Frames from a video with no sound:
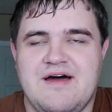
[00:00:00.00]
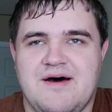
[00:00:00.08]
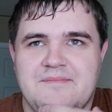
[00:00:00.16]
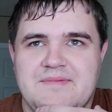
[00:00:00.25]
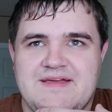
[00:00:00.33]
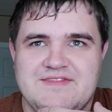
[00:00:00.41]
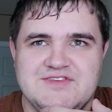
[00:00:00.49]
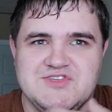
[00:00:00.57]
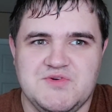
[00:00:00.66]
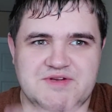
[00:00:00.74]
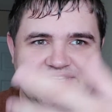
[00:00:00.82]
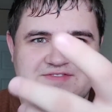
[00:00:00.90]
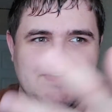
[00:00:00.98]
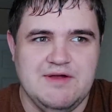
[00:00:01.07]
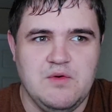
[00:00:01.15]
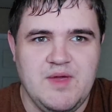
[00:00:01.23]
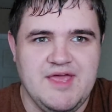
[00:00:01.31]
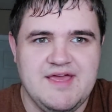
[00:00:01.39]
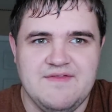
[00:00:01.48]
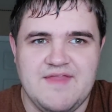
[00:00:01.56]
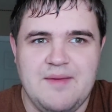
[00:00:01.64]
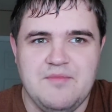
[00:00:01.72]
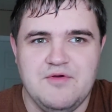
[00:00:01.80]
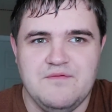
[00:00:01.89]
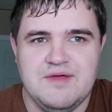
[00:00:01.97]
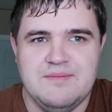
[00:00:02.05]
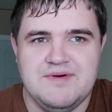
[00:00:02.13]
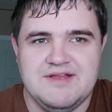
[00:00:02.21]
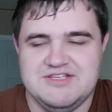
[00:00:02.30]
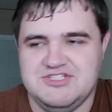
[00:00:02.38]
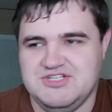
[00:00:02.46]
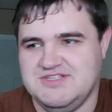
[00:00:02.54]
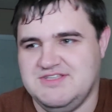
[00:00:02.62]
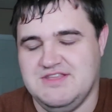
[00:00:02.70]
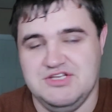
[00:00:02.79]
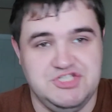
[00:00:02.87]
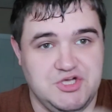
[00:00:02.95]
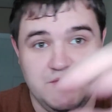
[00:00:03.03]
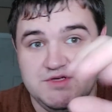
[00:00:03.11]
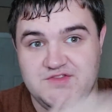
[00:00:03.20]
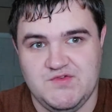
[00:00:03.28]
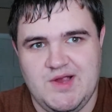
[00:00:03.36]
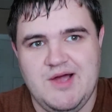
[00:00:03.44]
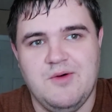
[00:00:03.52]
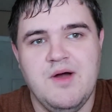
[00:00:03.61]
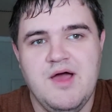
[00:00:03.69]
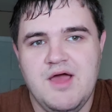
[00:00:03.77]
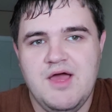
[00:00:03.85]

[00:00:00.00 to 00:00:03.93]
and the story is very weak in that movie, but it's just the jokes throughout